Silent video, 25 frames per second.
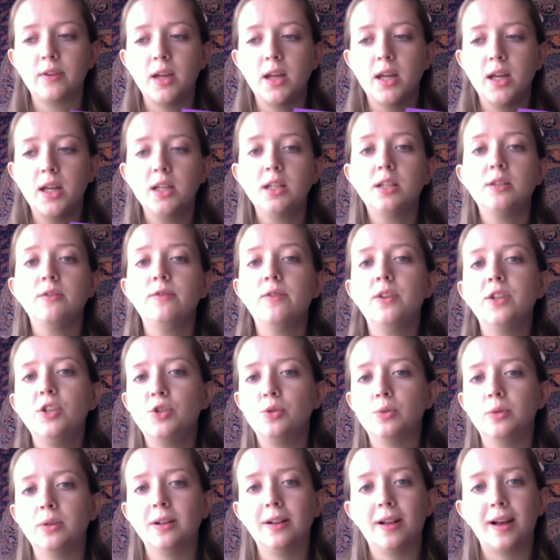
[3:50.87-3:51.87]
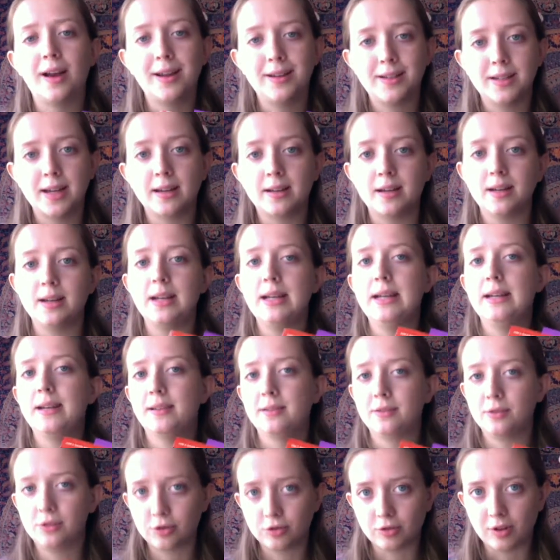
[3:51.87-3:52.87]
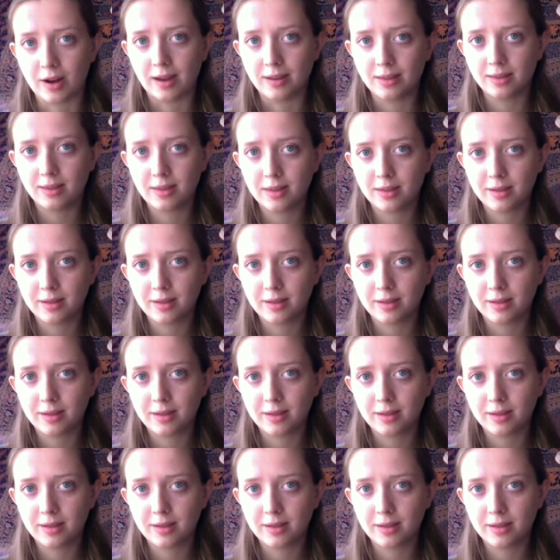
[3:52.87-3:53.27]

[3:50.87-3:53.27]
individual identity and strength.